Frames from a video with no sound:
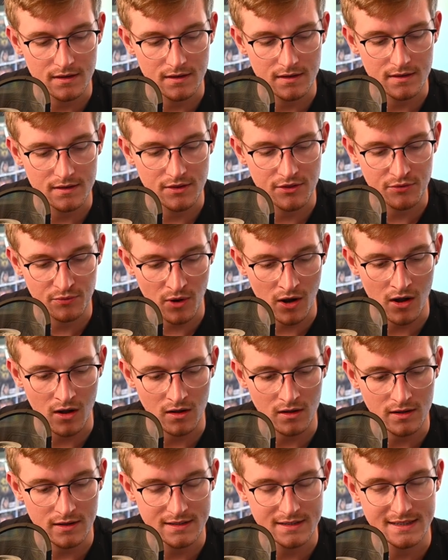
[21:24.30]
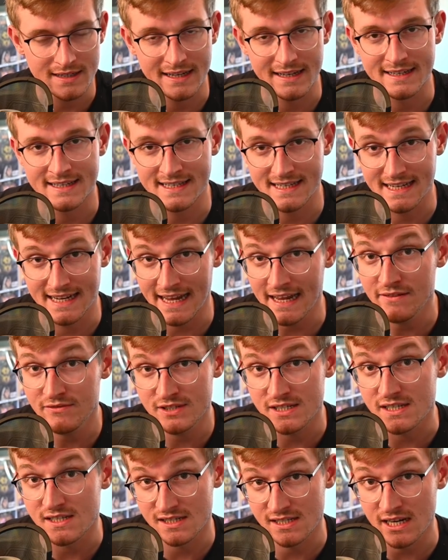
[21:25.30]
Thrall
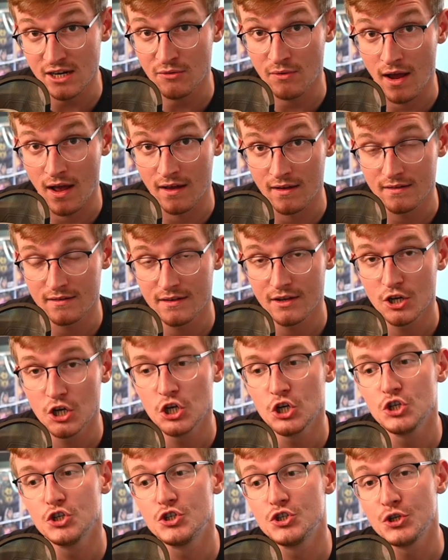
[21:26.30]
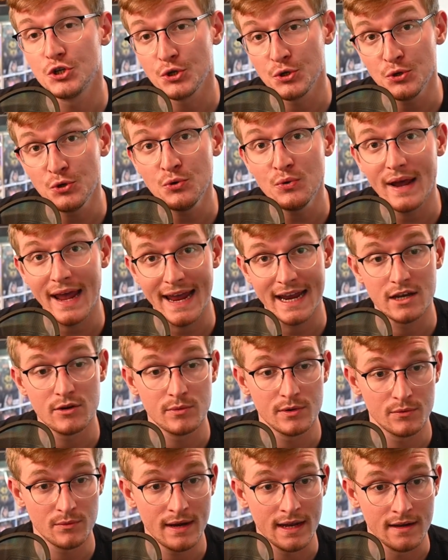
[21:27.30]
gives Sira to
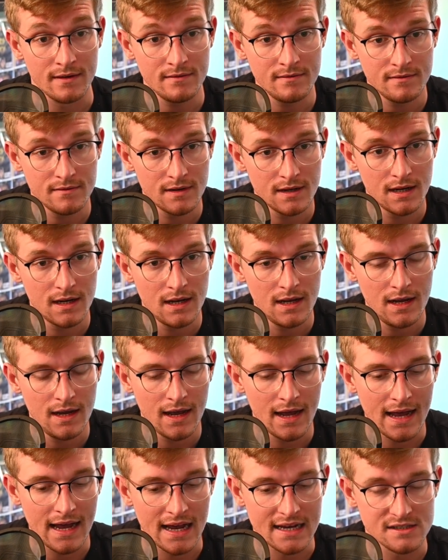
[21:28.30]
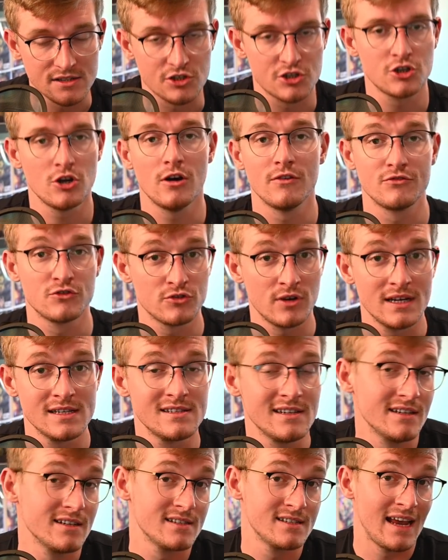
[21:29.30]
Anduin Wrynn as a show of
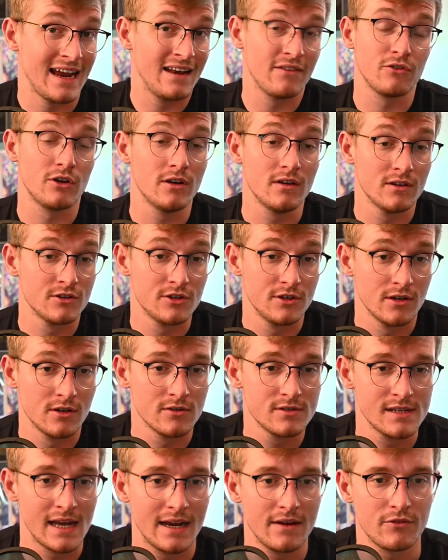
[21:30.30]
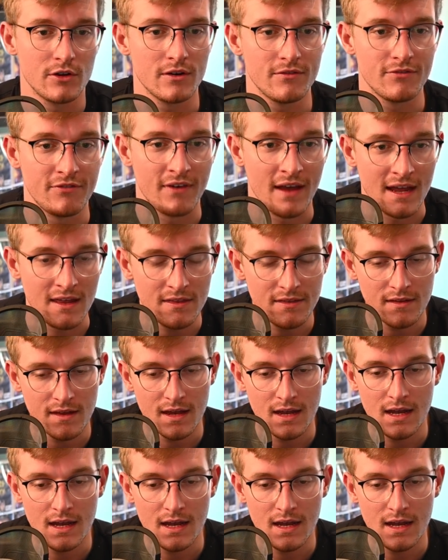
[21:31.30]
trust and a sign of good faith.